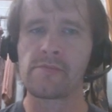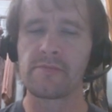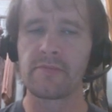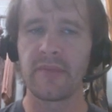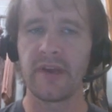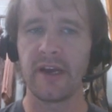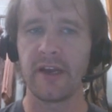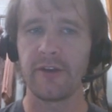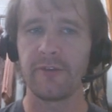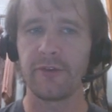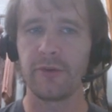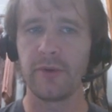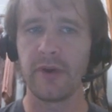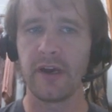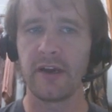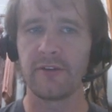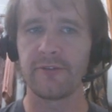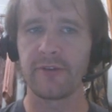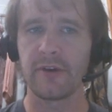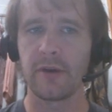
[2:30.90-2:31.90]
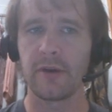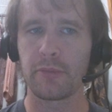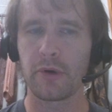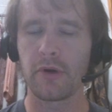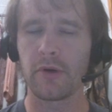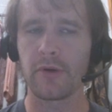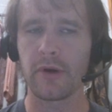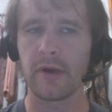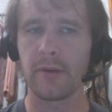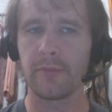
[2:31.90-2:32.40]
And if you have a
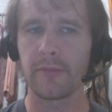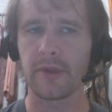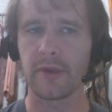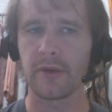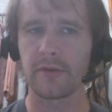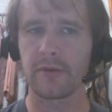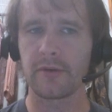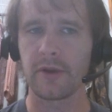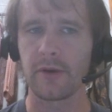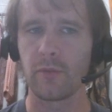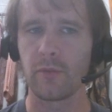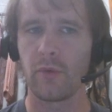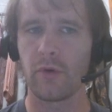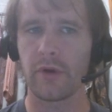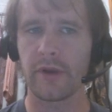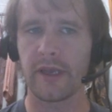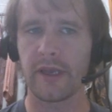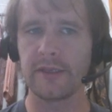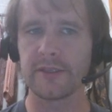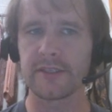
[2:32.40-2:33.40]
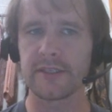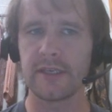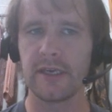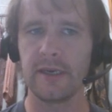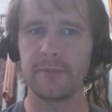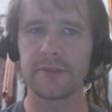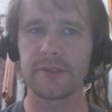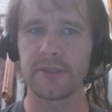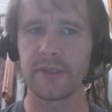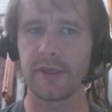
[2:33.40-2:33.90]
program that can walk n
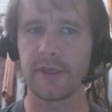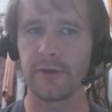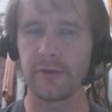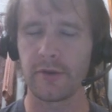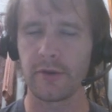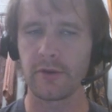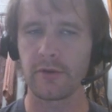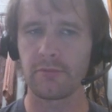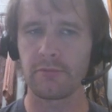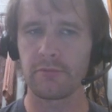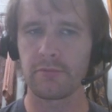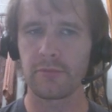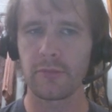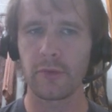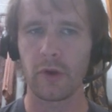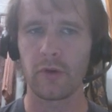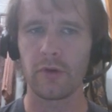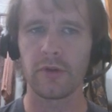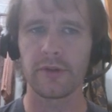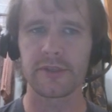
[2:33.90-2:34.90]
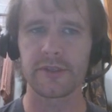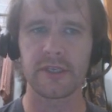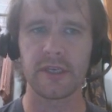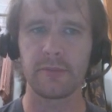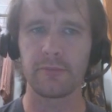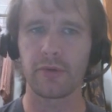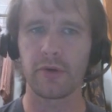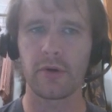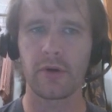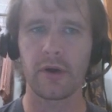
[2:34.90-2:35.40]
steps, then you can call the
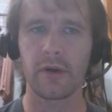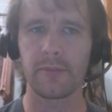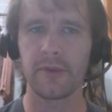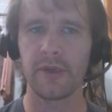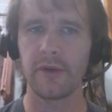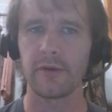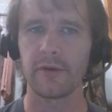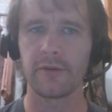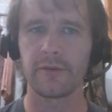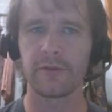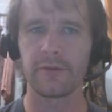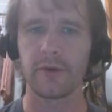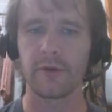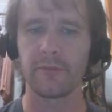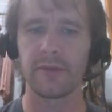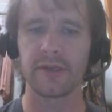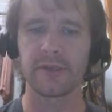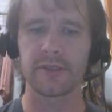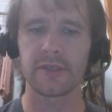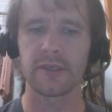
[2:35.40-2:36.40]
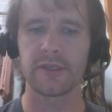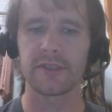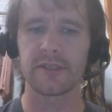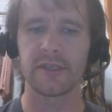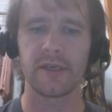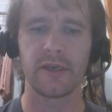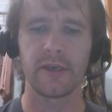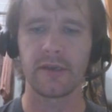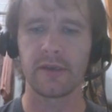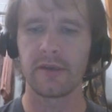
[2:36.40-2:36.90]
same program here. So you're basically
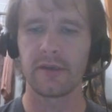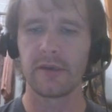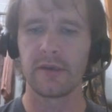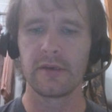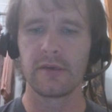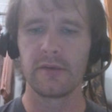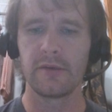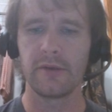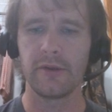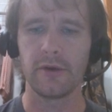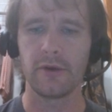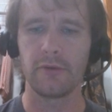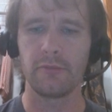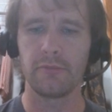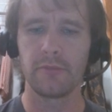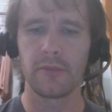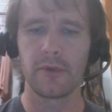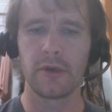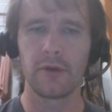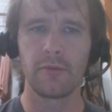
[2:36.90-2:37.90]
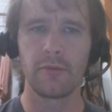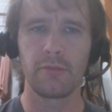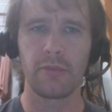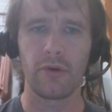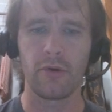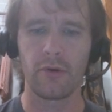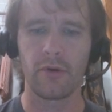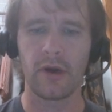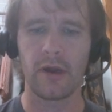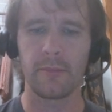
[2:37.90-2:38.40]
saying, you know,
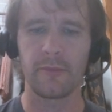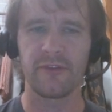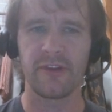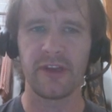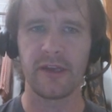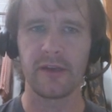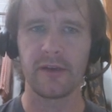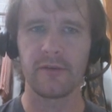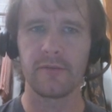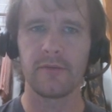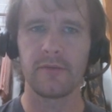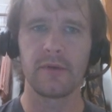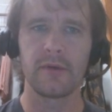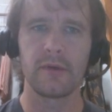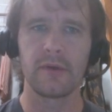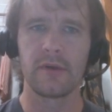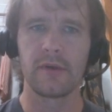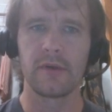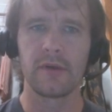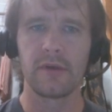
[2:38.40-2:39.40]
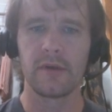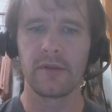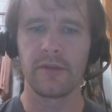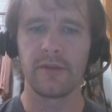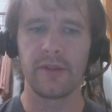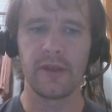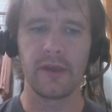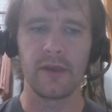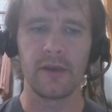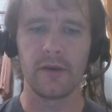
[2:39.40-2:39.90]
program of n,
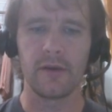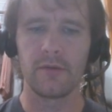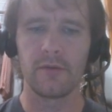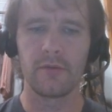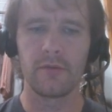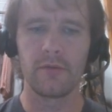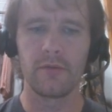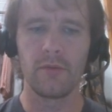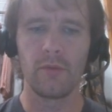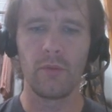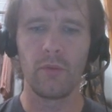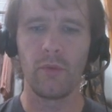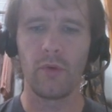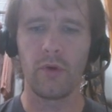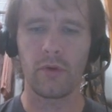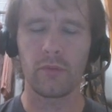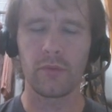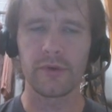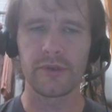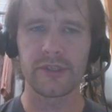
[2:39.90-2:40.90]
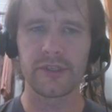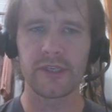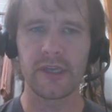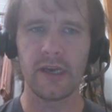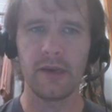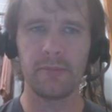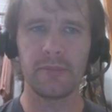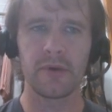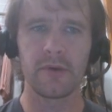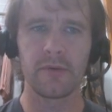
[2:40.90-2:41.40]
then walk one step,